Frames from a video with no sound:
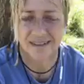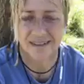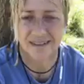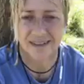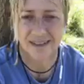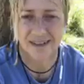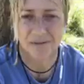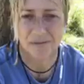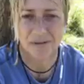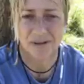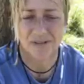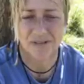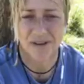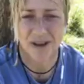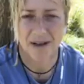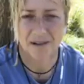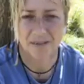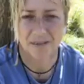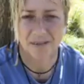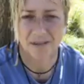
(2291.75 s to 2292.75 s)
and that we've
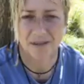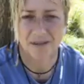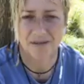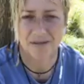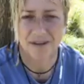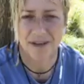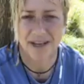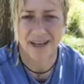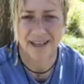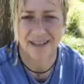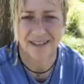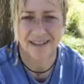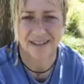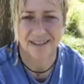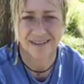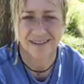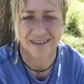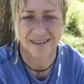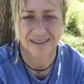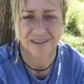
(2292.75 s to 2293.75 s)
come to create
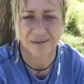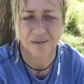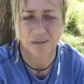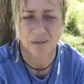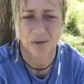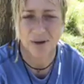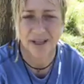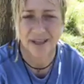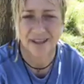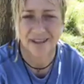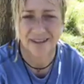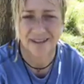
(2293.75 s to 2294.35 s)
with.